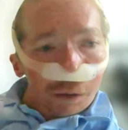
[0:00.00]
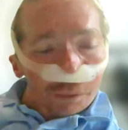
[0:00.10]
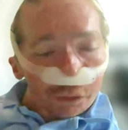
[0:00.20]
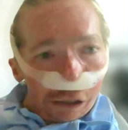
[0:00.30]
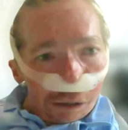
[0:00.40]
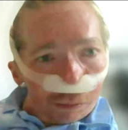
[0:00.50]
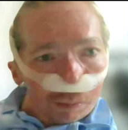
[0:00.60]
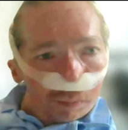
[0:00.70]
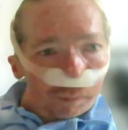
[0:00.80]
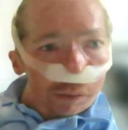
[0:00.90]
after
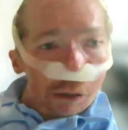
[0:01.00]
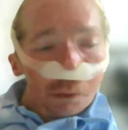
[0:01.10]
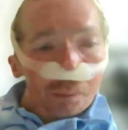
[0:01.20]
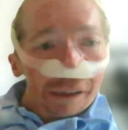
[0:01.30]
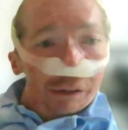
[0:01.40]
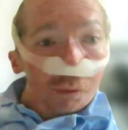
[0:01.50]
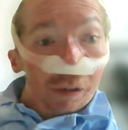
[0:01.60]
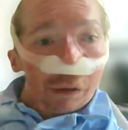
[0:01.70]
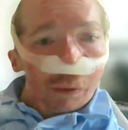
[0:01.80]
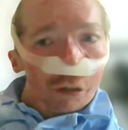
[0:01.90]
about a
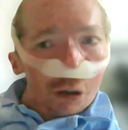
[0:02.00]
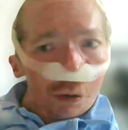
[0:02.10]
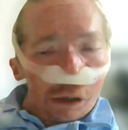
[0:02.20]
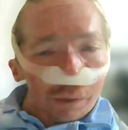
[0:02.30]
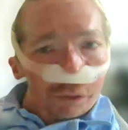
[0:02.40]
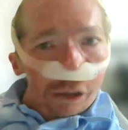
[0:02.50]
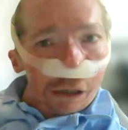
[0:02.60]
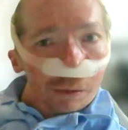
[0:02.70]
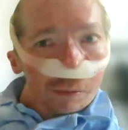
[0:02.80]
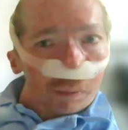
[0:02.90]
week or so
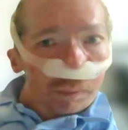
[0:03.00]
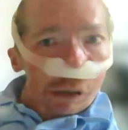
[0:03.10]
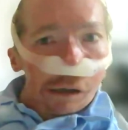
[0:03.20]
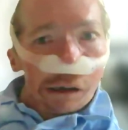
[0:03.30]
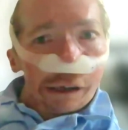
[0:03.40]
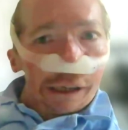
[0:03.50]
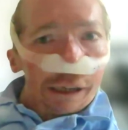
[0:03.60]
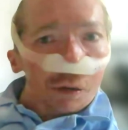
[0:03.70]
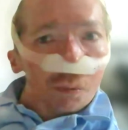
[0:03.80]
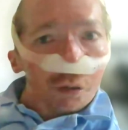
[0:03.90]
after,
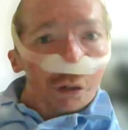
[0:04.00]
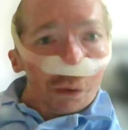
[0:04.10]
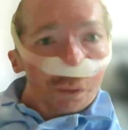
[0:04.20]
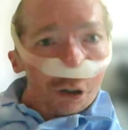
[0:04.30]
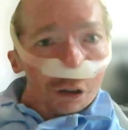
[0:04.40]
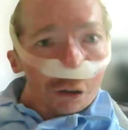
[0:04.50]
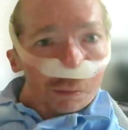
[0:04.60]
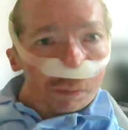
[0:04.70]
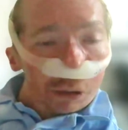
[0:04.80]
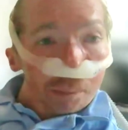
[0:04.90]
I was offered
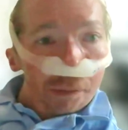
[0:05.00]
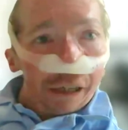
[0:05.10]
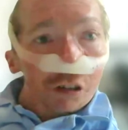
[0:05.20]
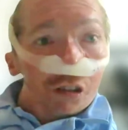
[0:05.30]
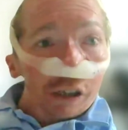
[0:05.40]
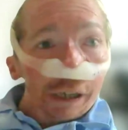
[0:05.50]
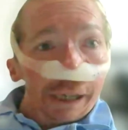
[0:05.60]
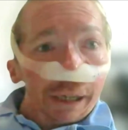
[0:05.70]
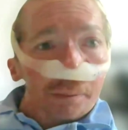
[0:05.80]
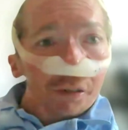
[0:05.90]
the
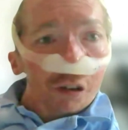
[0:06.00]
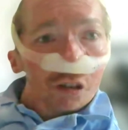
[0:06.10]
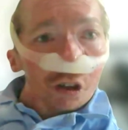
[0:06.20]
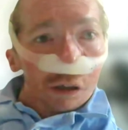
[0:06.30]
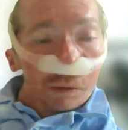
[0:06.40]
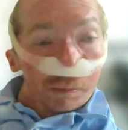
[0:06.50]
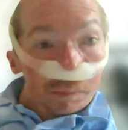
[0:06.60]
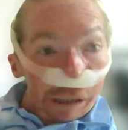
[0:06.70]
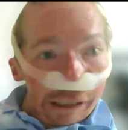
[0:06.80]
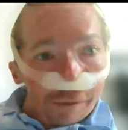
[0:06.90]
PhD position
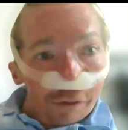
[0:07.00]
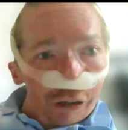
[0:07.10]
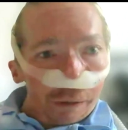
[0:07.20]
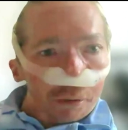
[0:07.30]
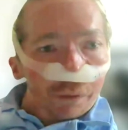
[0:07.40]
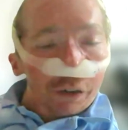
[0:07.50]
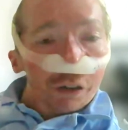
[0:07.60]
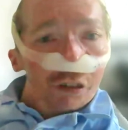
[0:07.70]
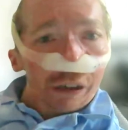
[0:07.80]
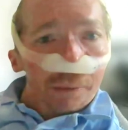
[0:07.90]
at the same
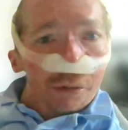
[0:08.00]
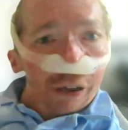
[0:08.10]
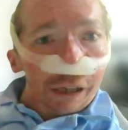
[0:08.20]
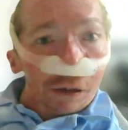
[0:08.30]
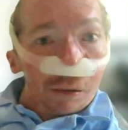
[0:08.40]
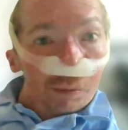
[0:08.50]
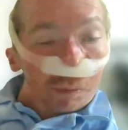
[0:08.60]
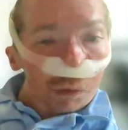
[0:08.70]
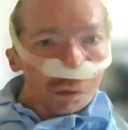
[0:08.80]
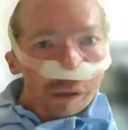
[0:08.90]
university I was in
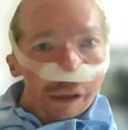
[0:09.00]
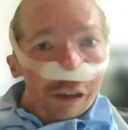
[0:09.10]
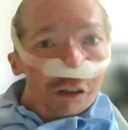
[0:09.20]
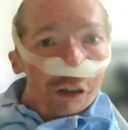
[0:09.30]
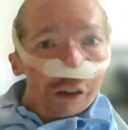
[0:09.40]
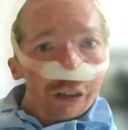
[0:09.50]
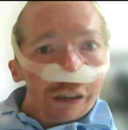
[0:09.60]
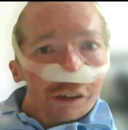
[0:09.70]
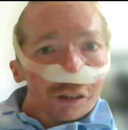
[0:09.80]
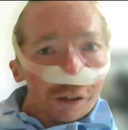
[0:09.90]
already,
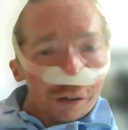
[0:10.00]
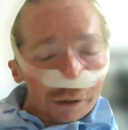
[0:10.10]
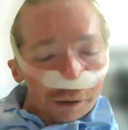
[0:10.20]
Sussex.